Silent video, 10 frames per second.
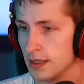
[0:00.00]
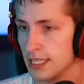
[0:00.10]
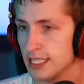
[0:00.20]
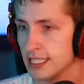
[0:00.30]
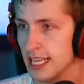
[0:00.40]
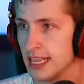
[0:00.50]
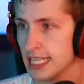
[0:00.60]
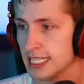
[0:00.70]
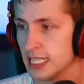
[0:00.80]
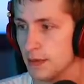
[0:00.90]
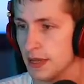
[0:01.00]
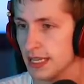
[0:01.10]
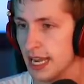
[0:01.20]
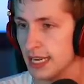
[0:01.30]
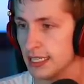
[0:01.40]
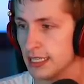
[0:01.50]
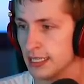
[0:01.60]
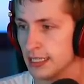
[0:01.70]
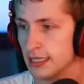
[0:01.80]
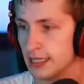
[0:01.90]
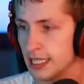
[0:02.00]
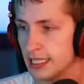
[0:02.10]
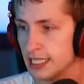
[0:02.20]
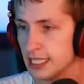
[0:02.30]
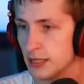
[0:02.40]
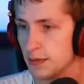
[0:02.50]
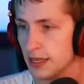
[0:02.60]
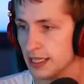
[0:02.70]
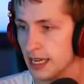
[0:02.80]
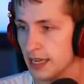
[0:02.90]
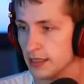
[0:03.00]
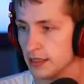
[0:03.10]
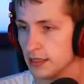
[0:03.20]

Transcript: This is it. This is the big guy. This is the big guy.